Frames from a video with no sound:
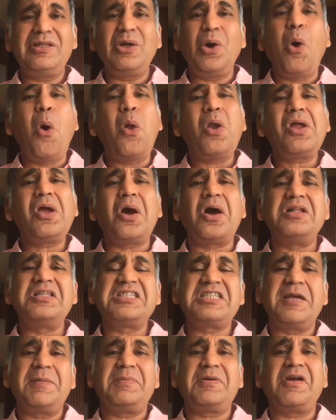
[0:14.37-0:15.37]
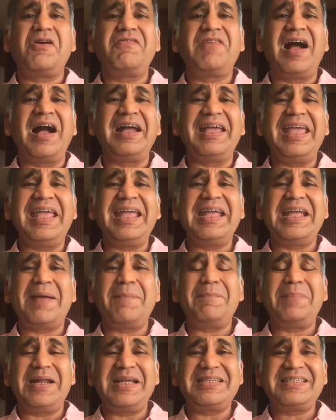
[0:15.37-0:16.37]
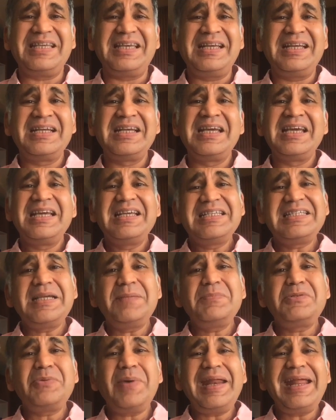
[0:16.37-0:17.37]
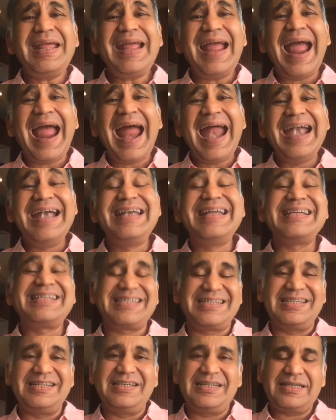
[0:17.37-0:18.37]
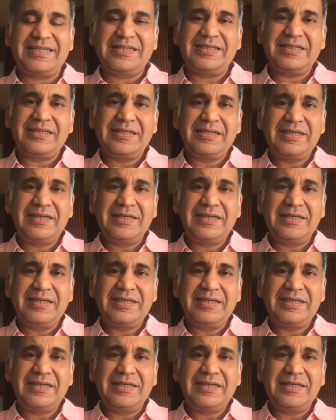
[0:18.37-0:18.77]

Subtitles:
the whole concept of hugging, embracing seems very distant.